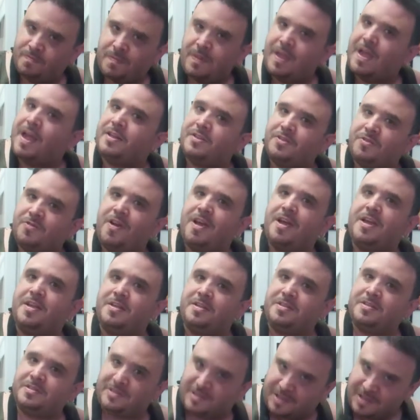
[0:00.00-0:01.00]
That's
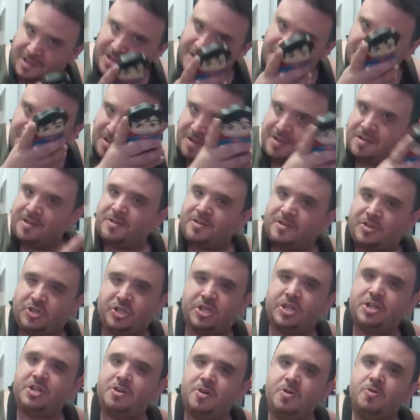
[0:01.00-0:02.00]
right. See?
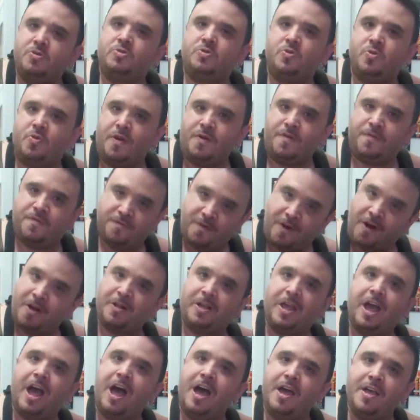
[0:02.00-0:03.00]
She knows who the
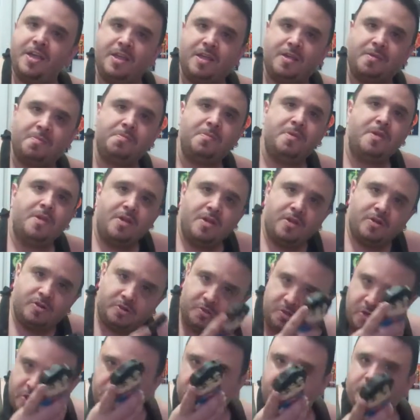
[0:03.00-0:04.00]
fuck I am.
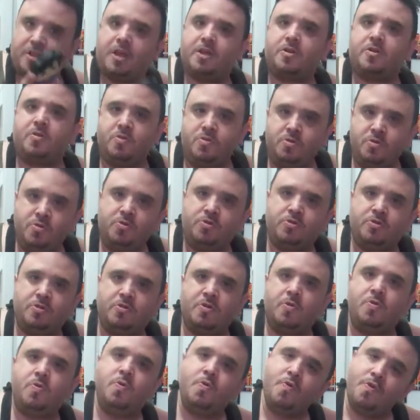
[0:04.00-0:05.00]
Just like you should
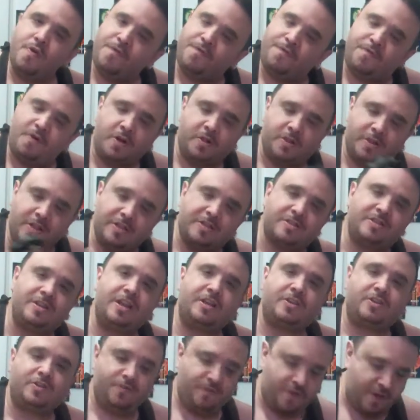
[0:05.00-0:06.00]
know who the fuck this
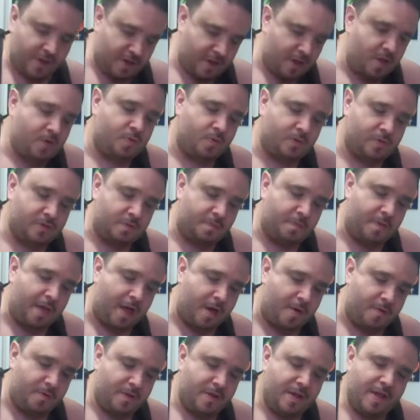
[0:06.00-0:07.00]
next video was
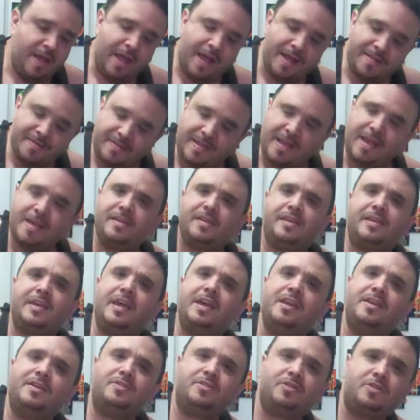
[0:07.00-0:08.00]
about and
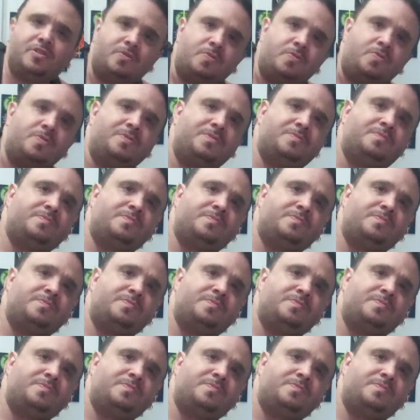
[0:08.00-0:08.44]
dedicated to.